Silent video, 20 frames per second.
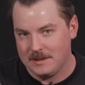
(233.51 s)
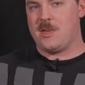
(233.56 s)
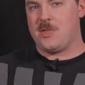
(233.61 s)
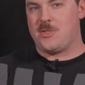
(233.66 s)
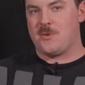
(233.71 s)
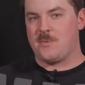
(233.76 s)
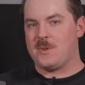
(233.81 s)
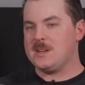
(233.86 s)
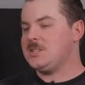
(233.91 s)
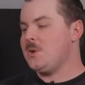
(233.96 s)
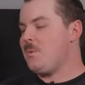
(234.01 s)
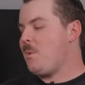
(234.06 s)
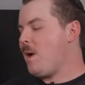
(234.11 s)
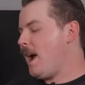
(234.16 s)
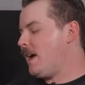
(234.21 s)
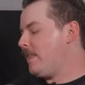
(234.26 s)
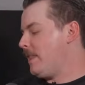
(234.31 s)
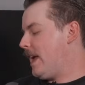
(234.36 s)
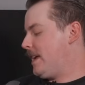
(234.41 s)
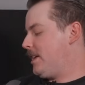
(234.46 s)
The reason
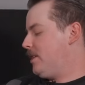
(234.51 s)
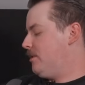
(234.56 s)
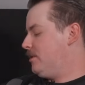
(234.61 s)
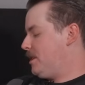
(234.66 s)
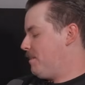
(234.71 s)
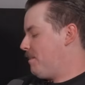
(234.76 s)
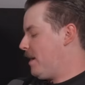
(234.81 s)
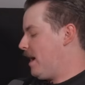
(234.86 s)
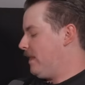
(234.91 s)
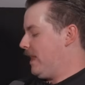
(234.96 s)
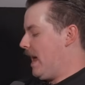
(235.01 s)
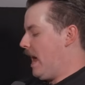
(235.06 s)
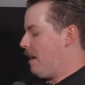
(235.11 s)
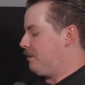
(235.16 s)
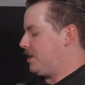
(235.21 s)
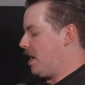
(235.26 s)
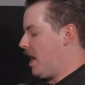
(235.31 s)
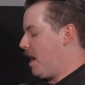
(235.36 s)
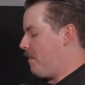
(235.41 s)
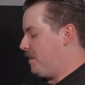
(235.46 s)
why I like using my
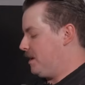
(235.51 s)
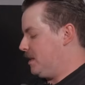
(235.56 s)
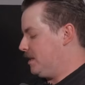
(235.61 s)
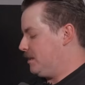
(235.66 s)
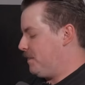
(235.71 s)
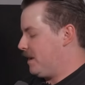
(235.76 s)
laptop is